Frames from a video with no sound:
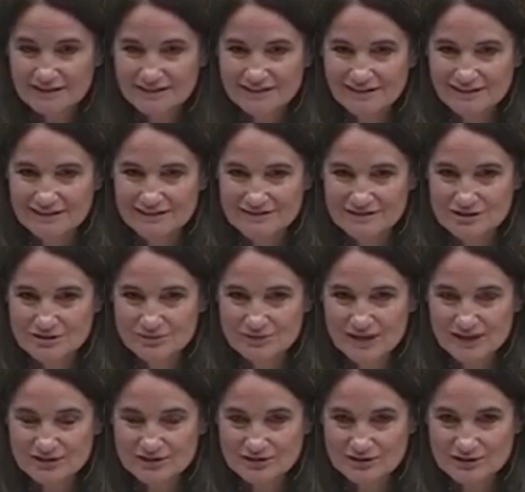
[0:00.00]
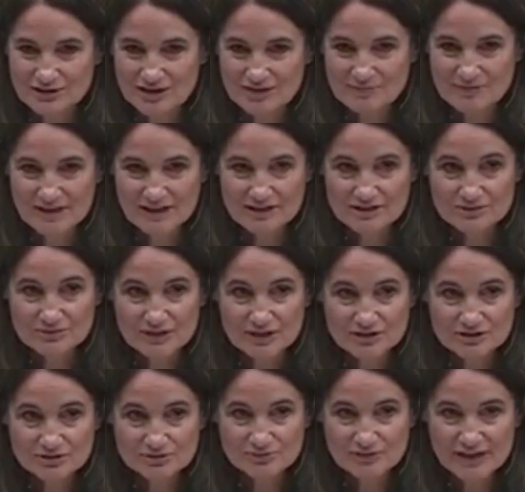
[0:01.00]
FBI
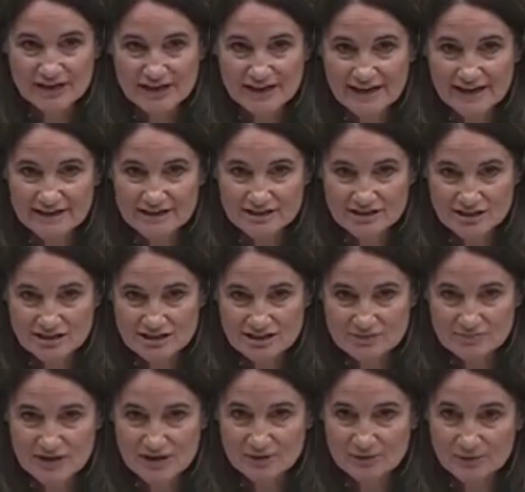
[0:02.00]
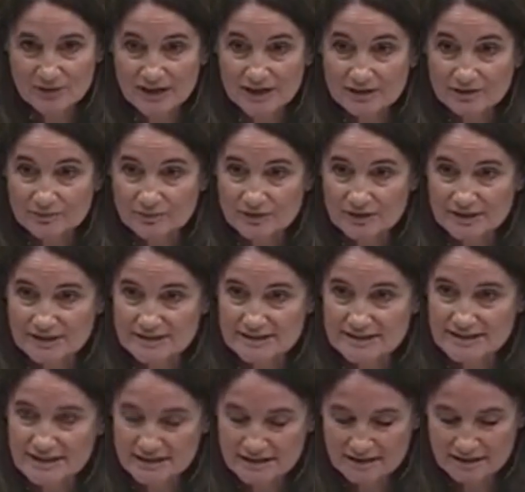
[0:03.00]
Director Wray had it just about right when he
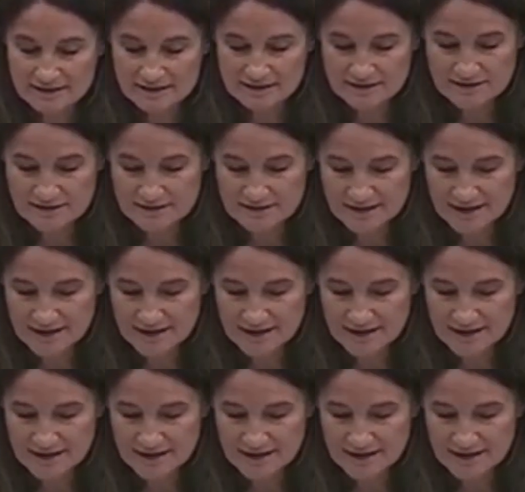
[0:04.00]
said that this is